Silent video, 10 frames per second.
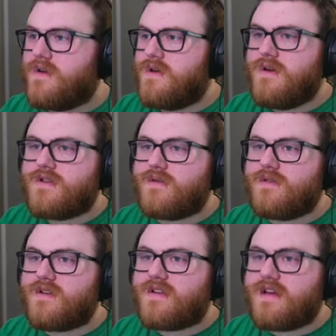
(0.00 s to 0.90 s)
So it
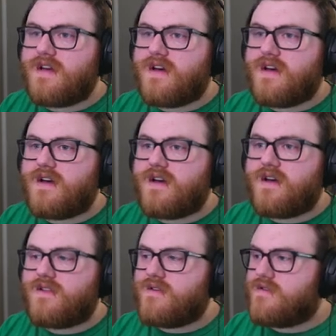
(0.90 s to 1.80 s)
looks like a, uh,
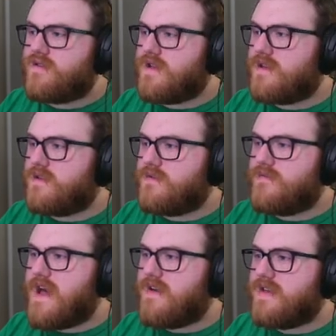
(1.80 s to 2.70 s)
there's like a little
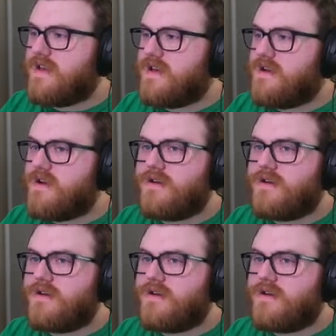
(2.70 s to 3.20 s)
valley here.